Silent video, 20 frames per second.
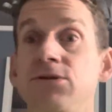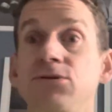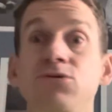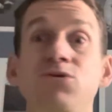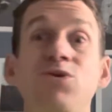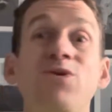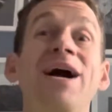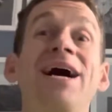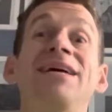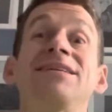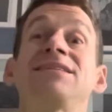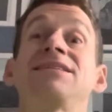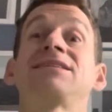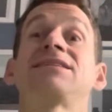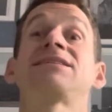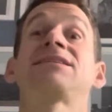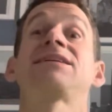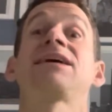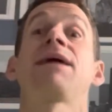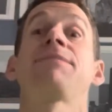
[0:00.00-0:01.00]
who hasn't
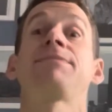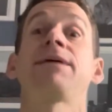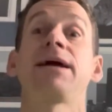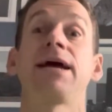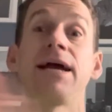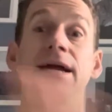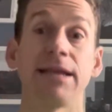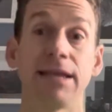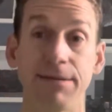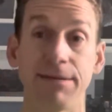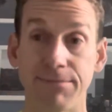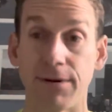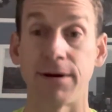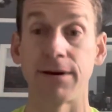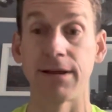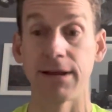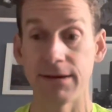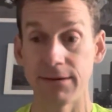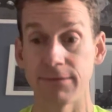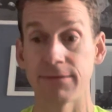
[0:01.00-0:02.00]
stopped
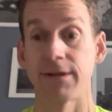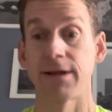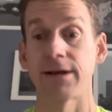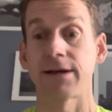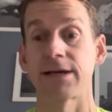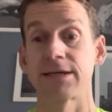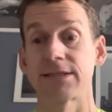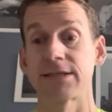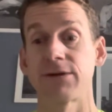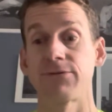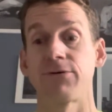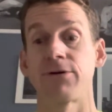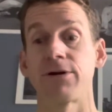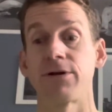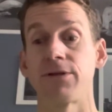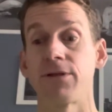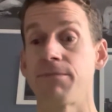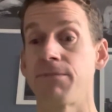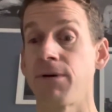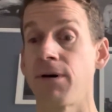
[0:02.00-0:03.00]
anybody, like I said,
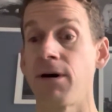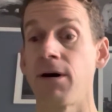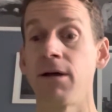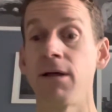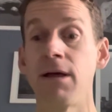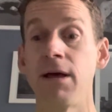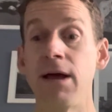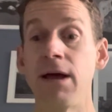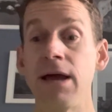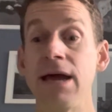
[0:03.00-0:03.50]
running the ball.